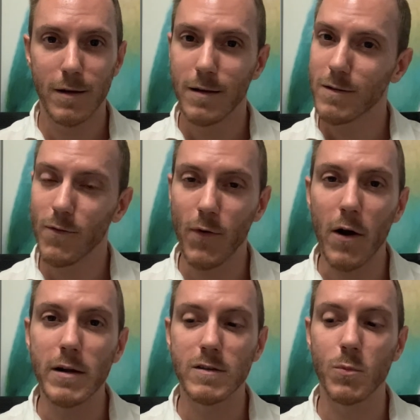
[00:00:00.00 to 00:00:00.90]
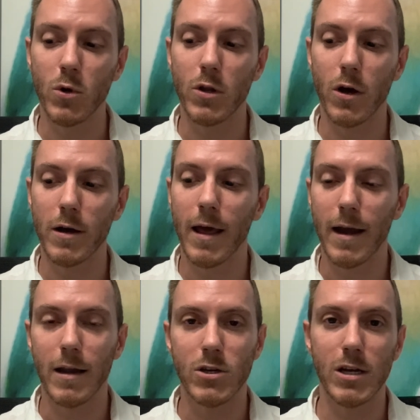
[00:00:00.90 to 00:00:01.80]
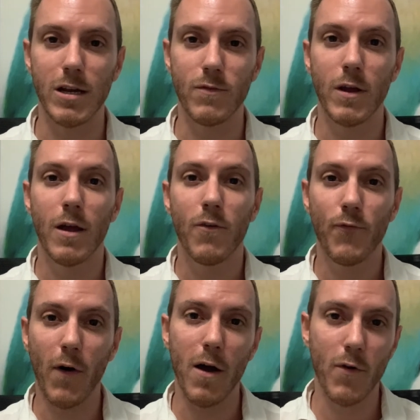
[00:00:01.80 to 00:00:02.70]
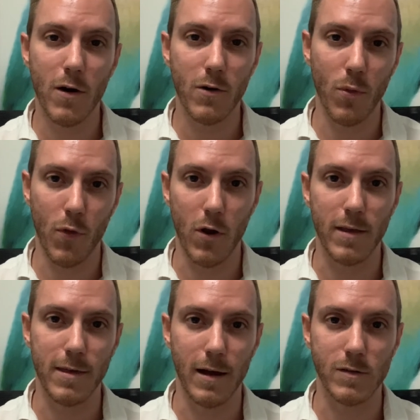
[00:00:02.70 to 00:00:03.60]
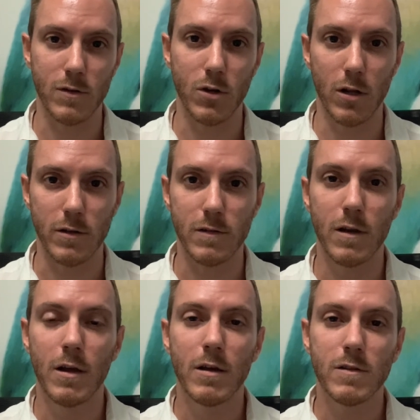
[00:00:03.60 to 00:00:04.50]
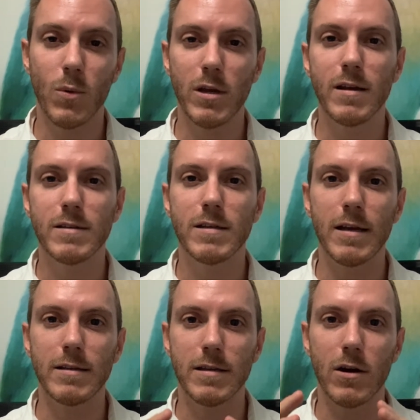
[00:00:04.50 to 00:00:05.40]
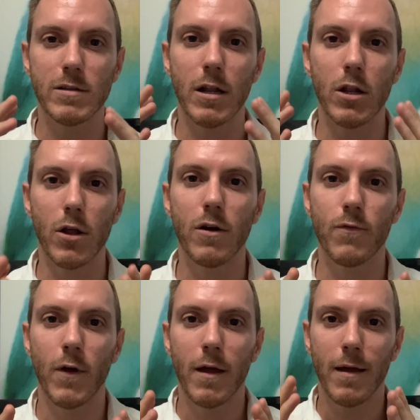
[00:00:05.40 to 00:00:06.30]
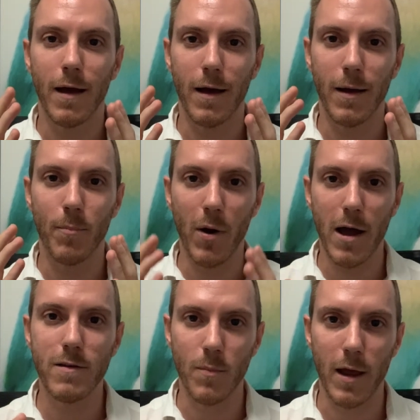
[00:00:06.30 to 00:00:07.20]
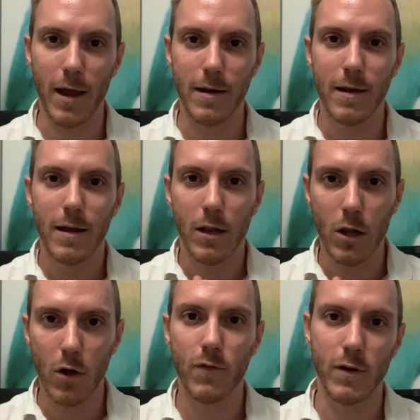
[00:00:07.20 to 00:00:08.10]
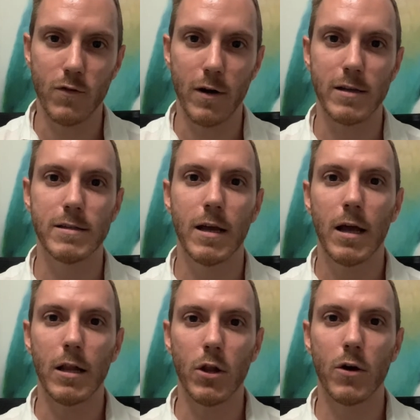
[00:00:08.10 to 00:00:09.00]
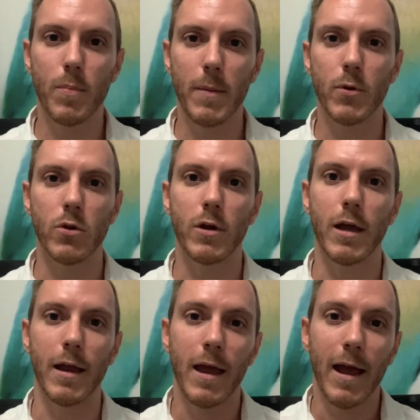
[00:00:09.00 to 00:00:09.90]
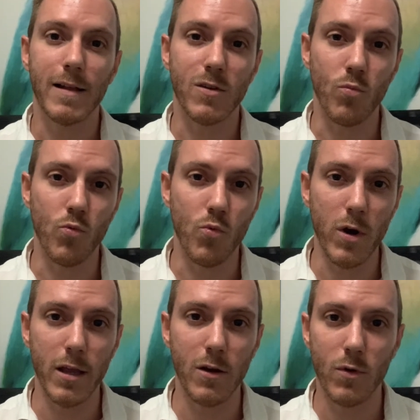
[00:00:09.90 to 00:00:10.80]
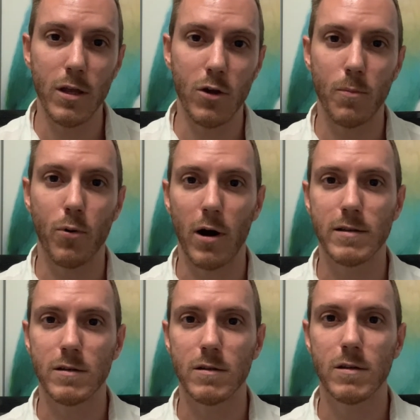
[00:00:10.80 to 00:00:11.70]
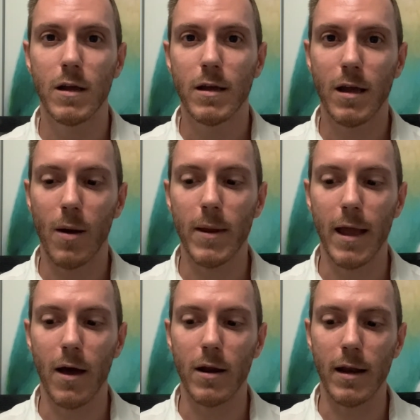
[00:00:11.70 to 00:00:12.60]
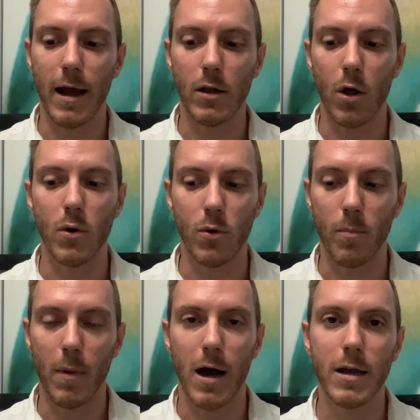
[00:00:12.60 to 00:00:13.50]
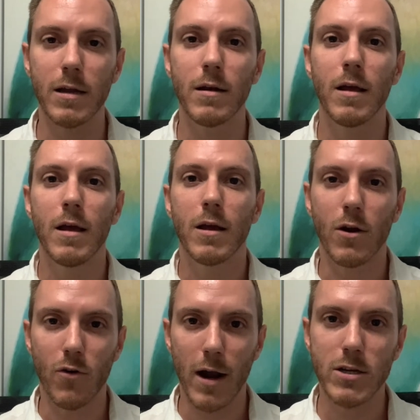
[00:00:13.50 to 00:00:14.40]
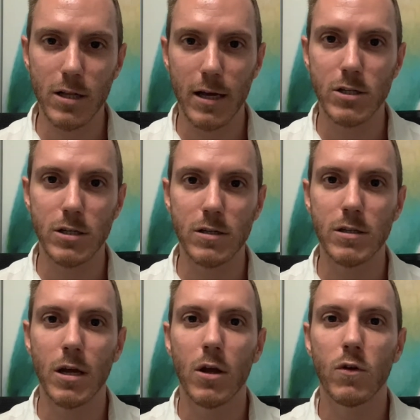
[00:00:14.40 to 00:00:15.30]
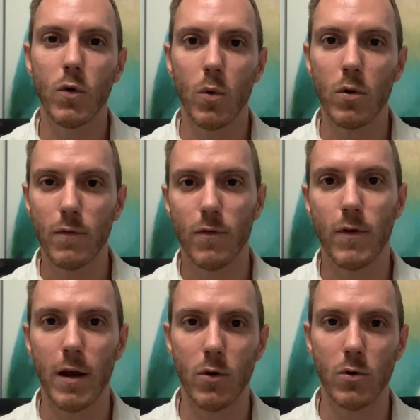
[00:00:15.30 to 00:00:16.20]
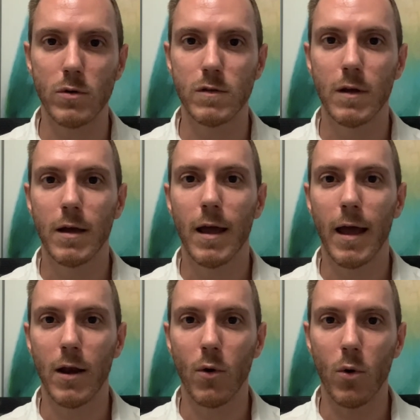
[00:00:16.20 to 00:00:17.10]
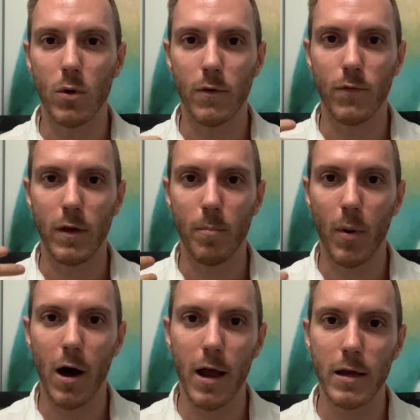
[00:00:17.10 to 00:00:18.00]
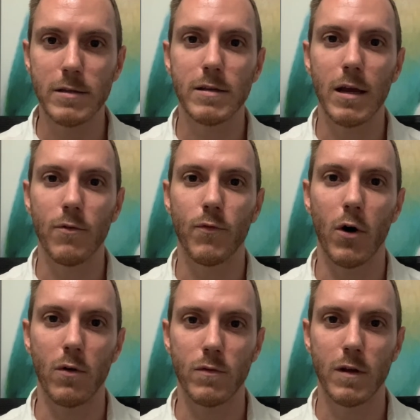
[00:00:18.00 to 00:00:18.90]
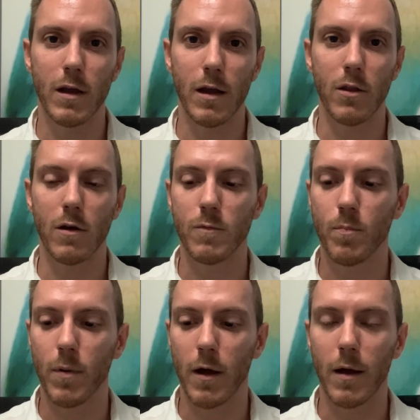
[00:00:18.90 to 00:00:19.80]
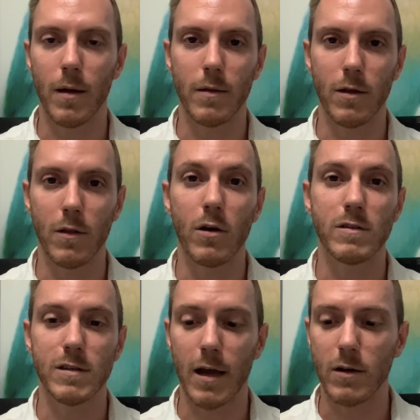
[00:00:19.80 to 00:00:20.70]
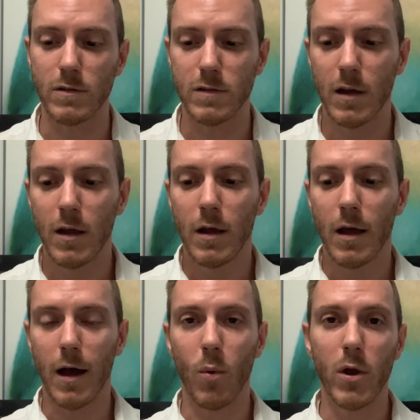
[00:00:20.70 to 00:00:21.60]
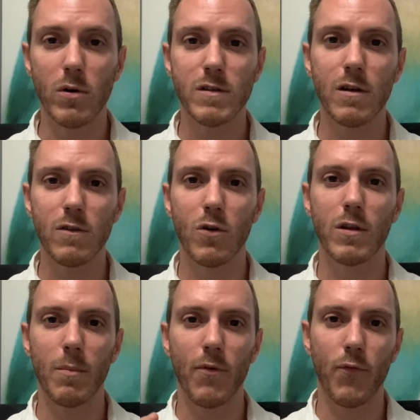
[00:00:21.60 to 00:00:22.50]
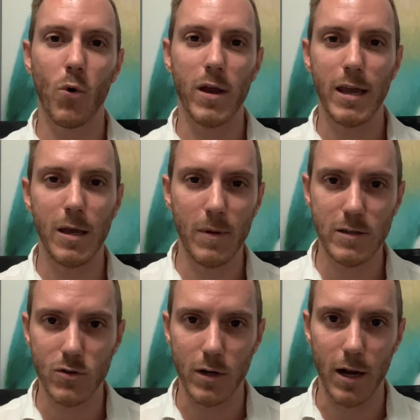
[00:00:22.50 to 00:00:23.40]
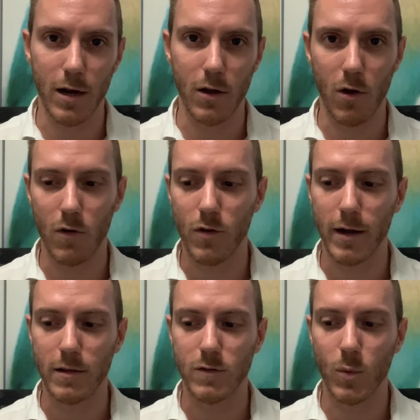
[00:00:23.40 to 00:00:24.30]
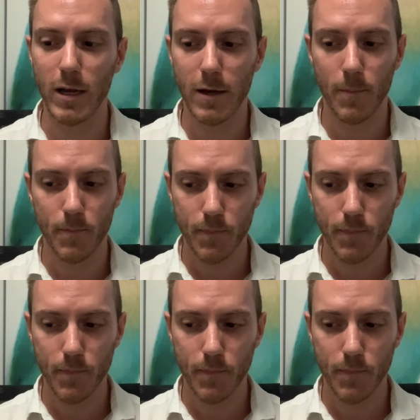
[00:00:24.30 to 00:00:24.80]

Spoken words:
It's a very small lot, and it achieved $530,000. So what you can see is there is a lot of buyer demand, a lot of interest, a lot of people looking, and some really, really good prices coming out in our local market. Congratulations to all of the vendors and all of the buyers involved in those sales. We also took number 4 Hebe Street under contract this week.